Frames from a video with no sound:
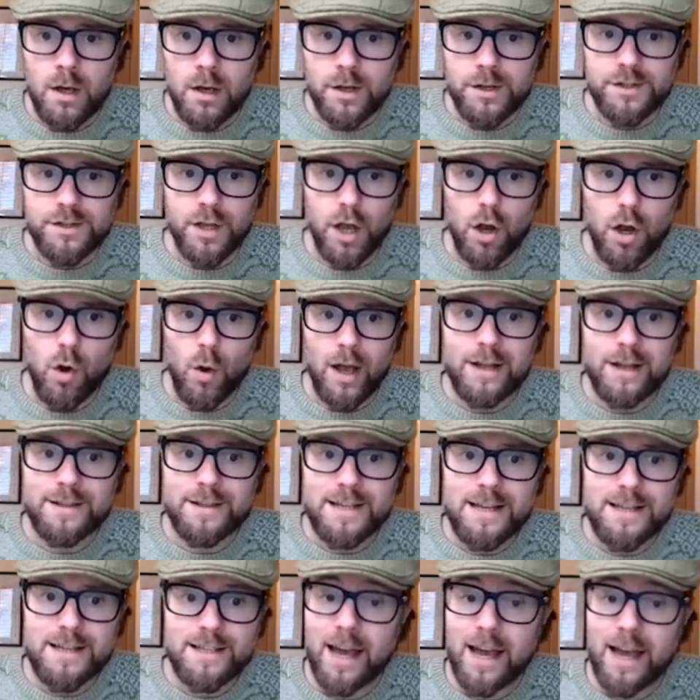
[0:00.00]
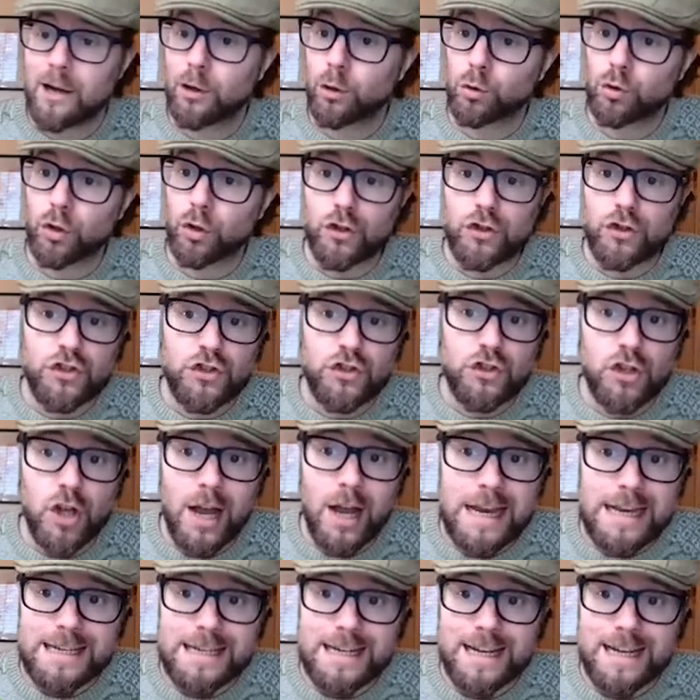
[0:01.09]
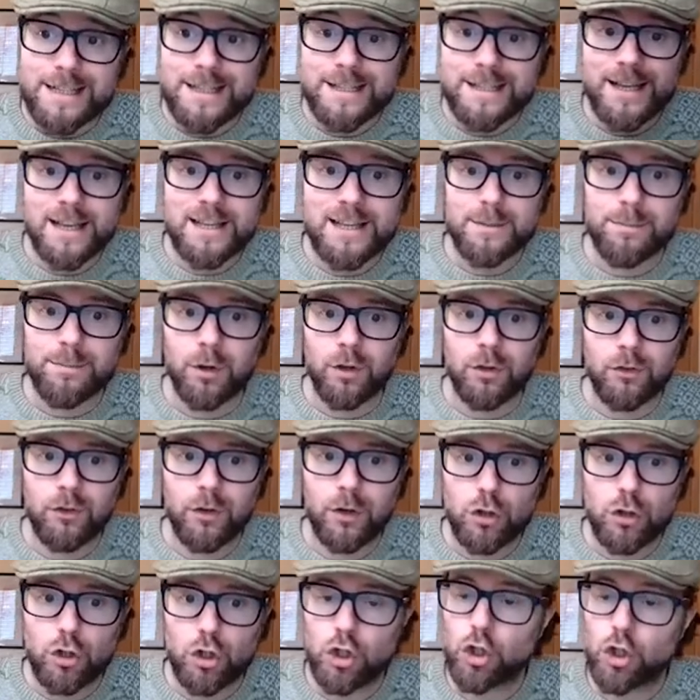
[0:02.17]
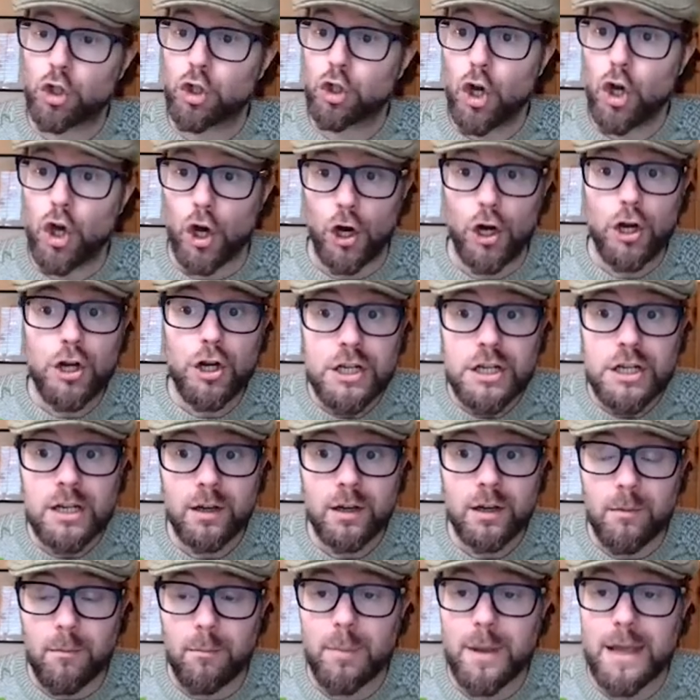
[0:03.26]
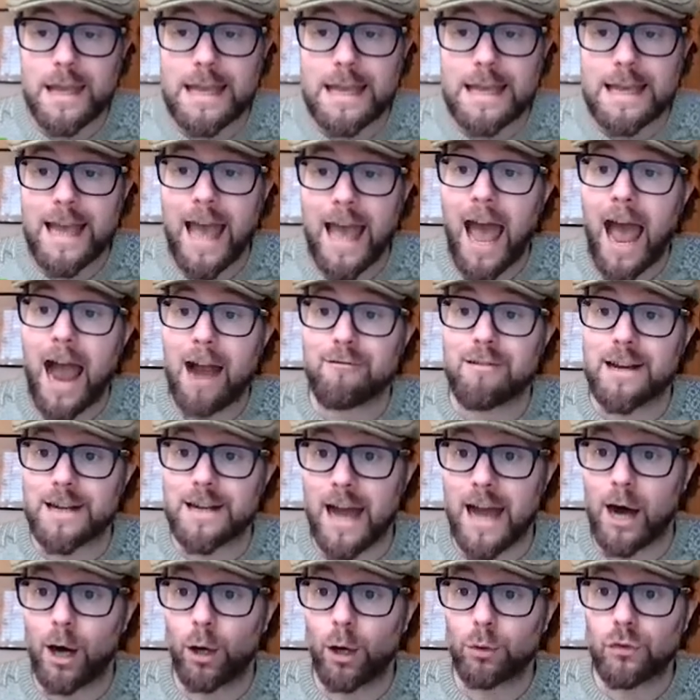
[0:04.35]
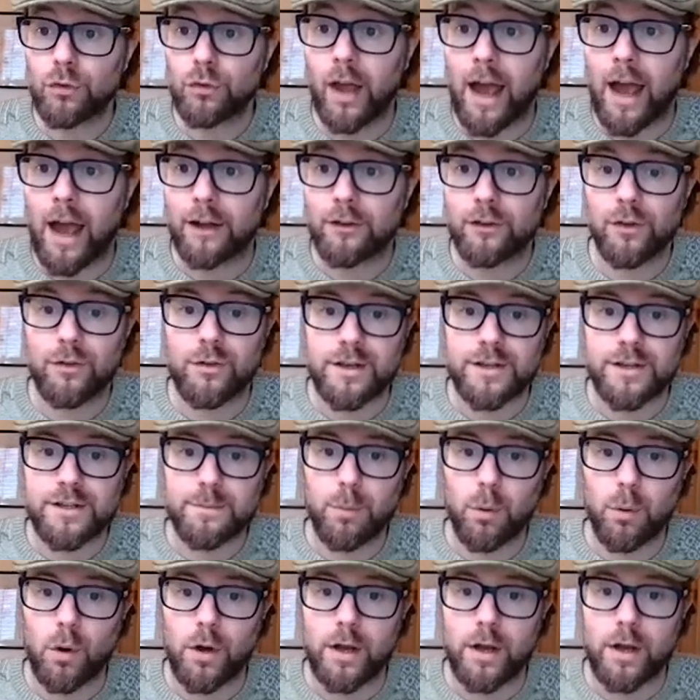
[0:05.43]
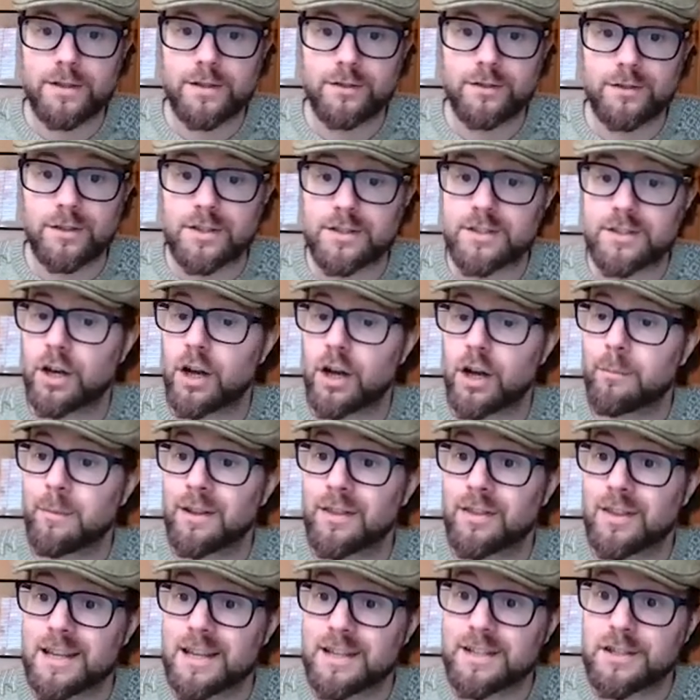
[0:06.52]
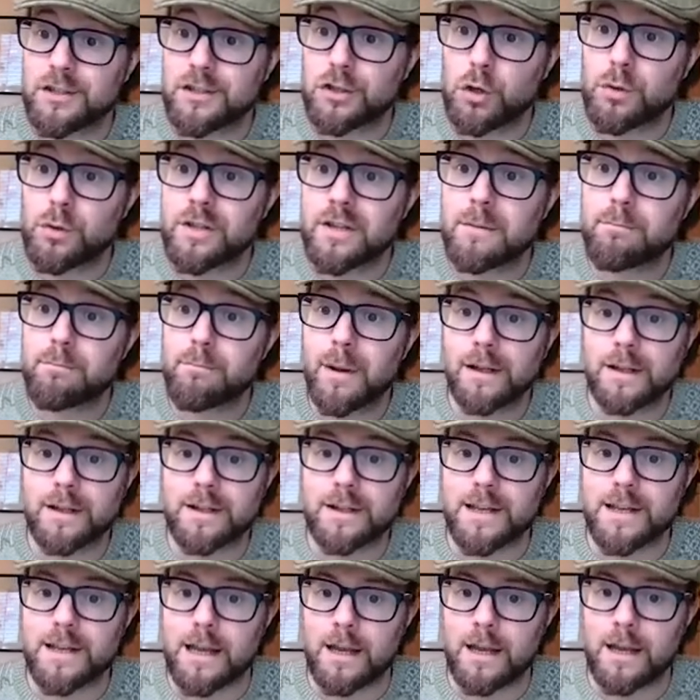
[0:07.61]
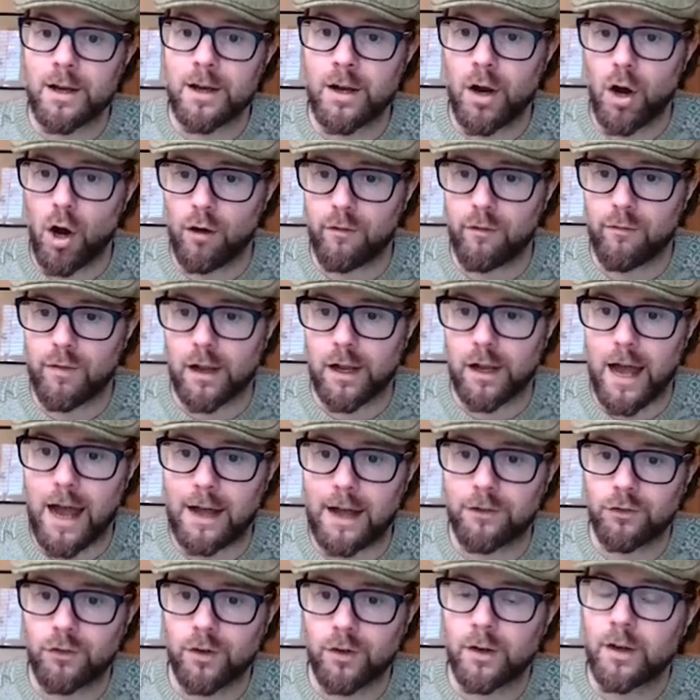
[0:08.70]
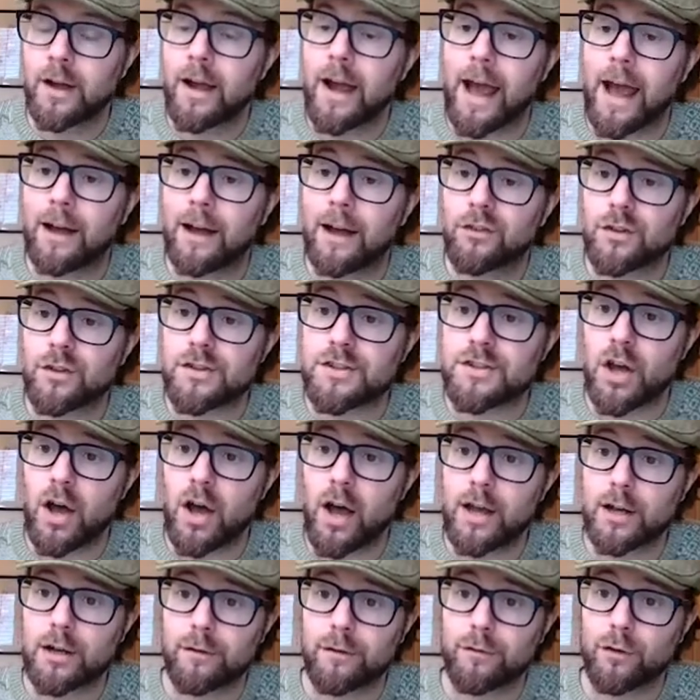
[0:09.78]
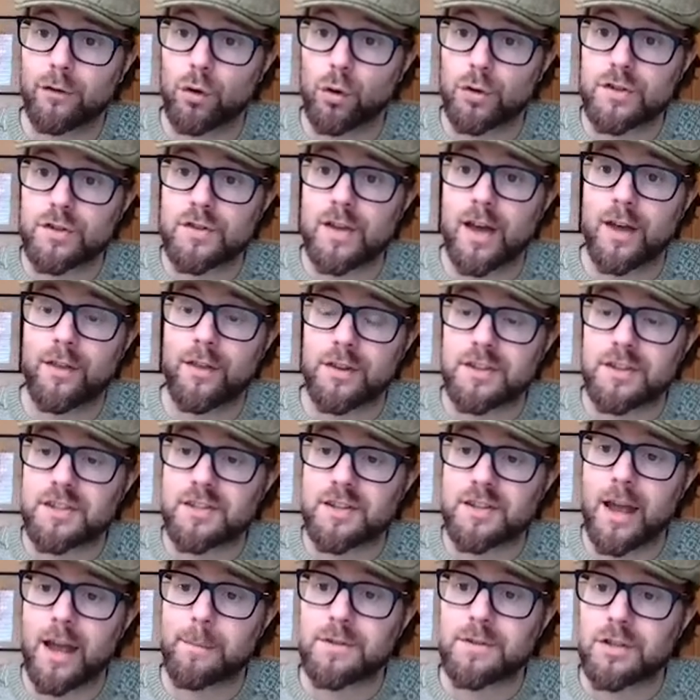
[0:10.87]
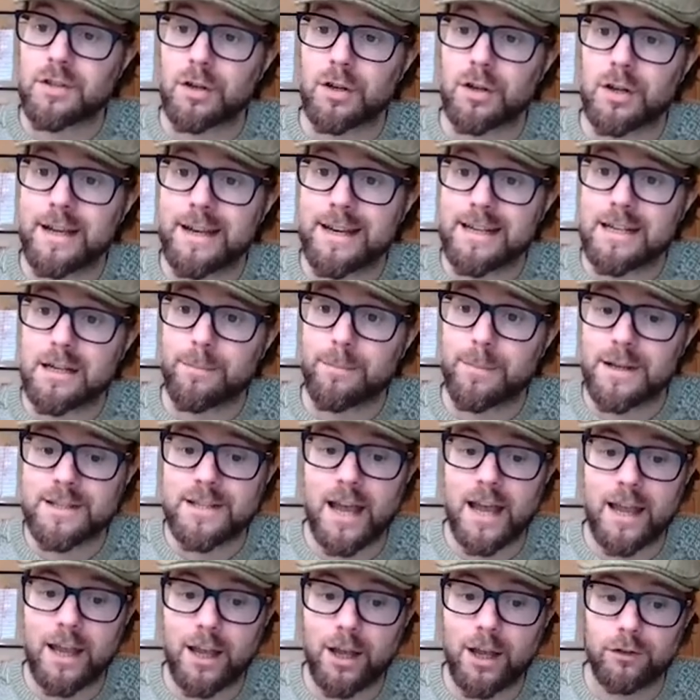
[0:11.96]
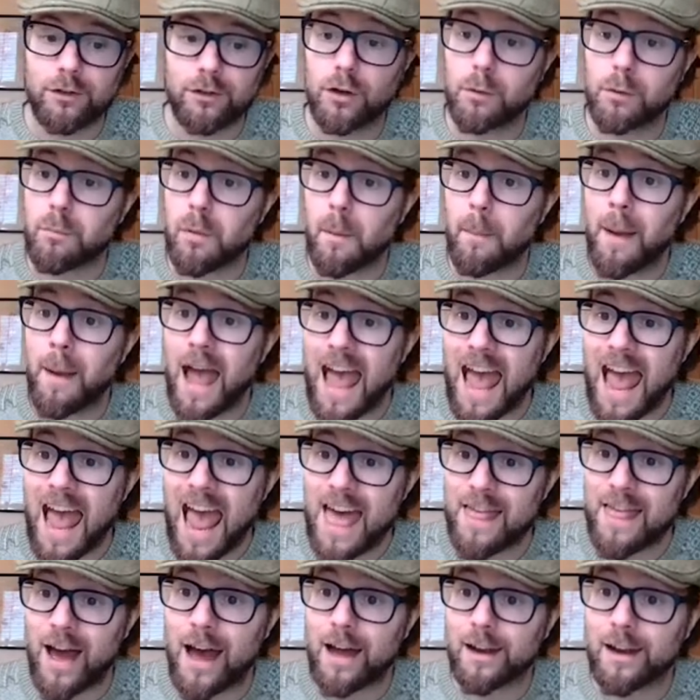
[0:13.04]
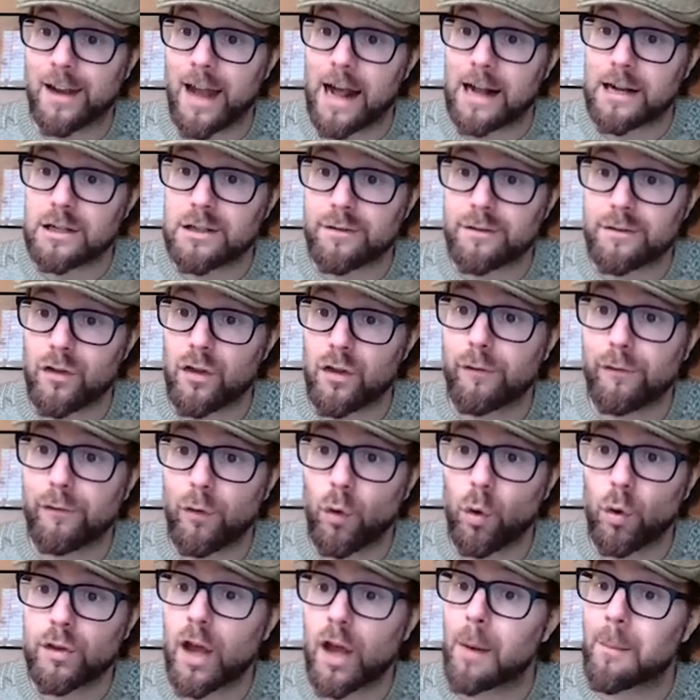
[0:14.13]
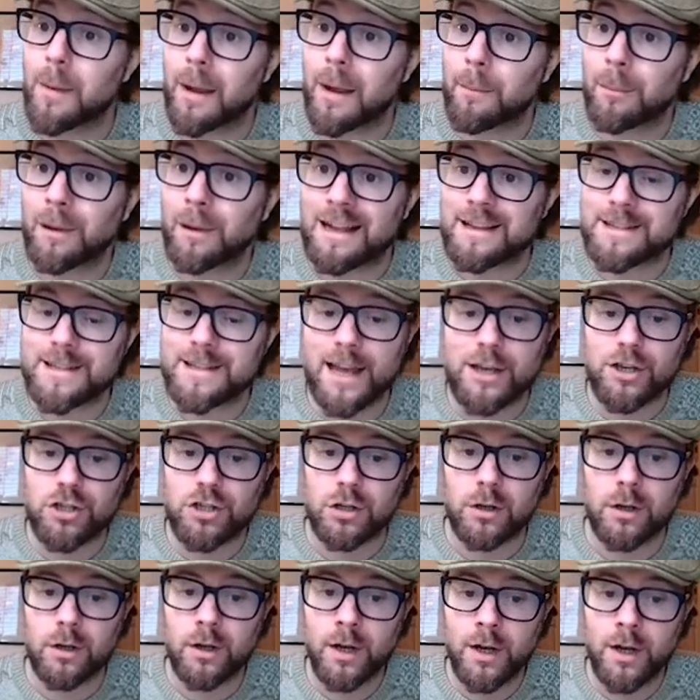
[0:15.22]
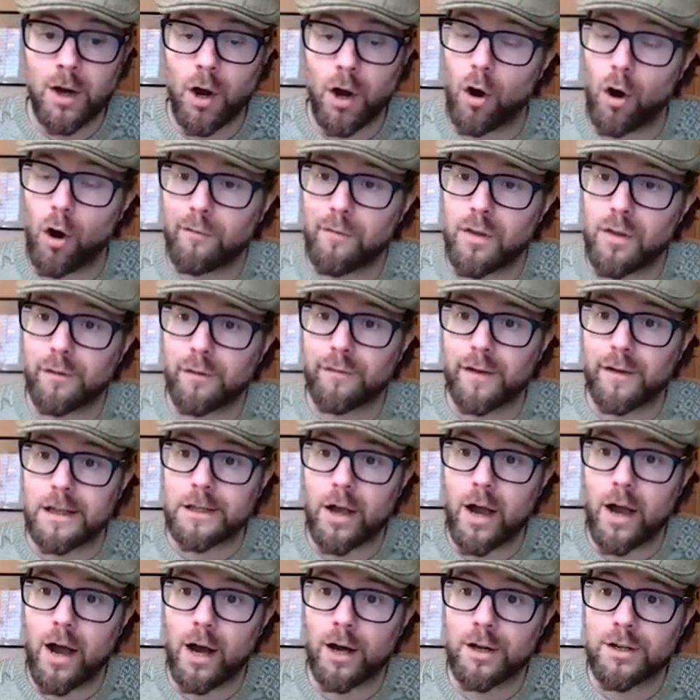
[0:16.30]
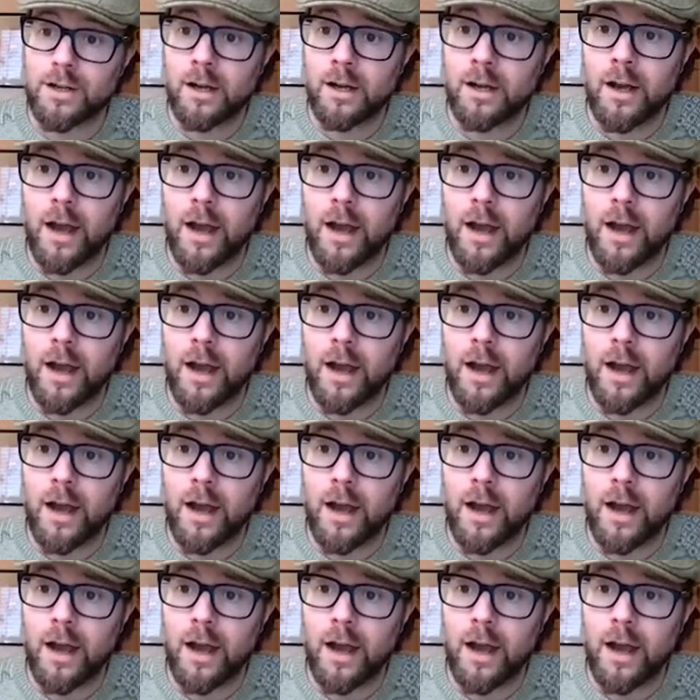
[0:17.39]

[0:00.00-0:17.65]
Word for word: So a detailed site assessment should be carried out at this point to determine the suitability of the land and decide, of course, then the steps that need to be taken to prepare that land for the forthcoming plantation of the vineyard.